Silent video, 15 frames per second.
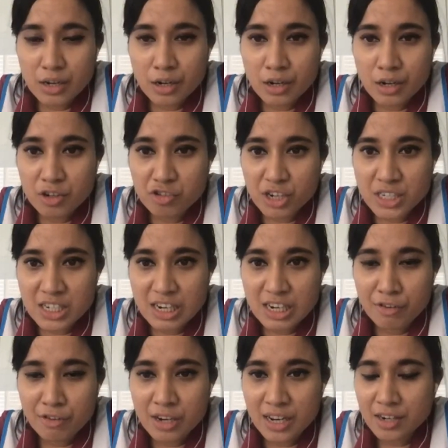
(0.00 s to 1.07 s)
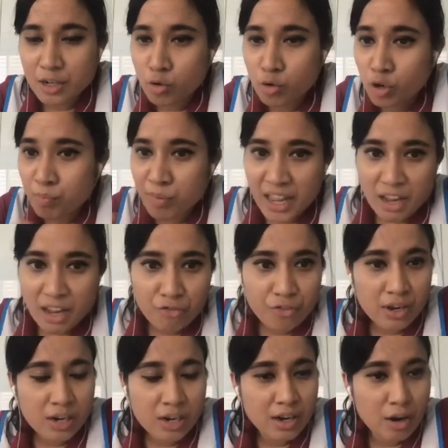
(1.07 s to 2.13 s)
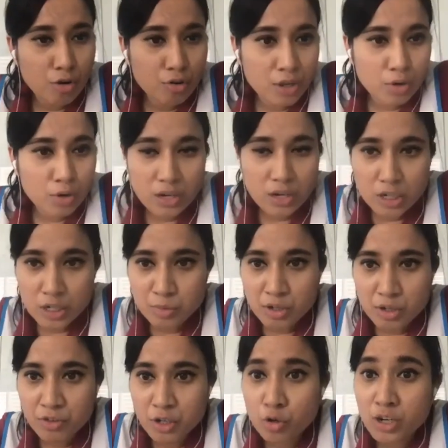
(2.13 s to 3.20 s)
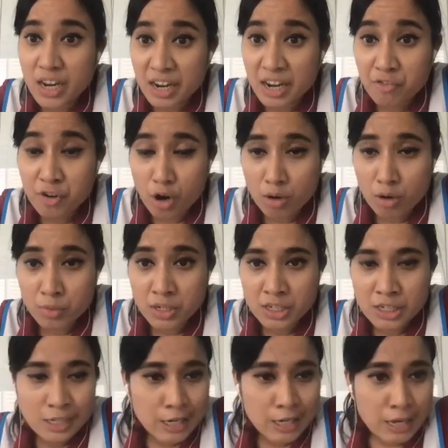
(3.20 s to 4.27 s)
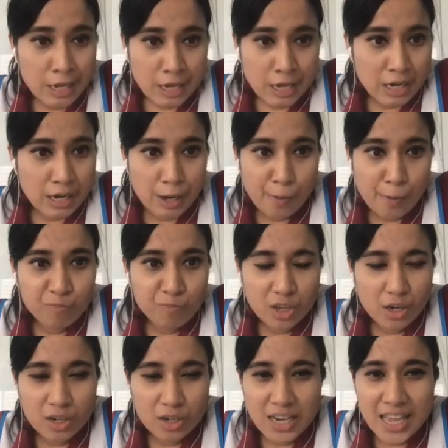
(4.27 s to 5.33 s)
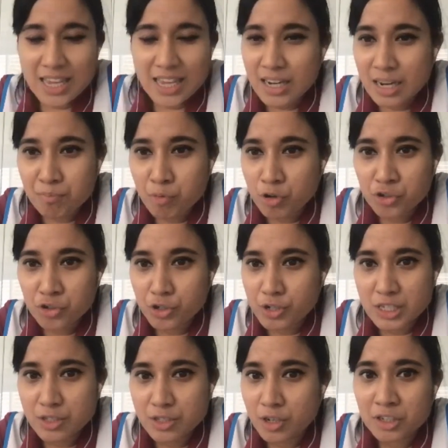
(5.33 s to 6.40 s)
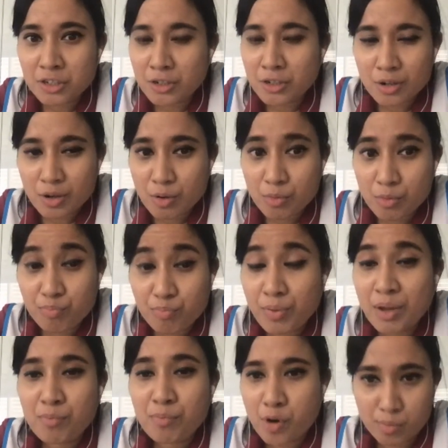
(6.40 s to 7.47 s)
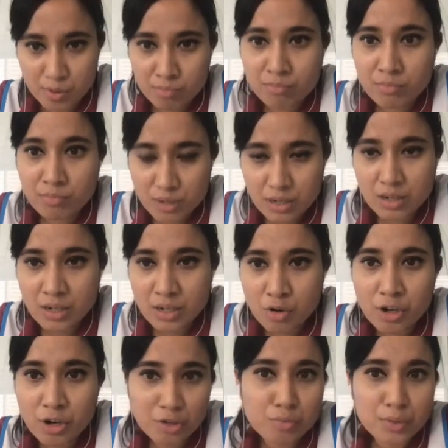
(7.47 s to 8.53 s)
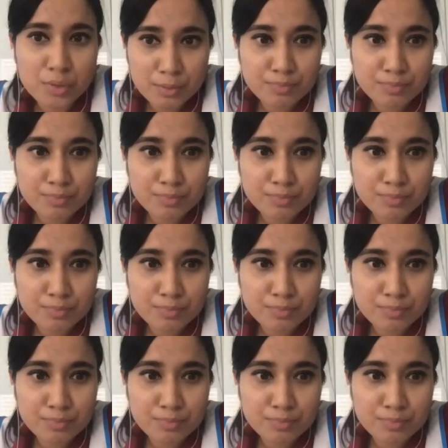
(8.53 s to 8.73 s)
trust level and a good playing field around you in terms of a good environment, taking that posture is not a big problem, according to me.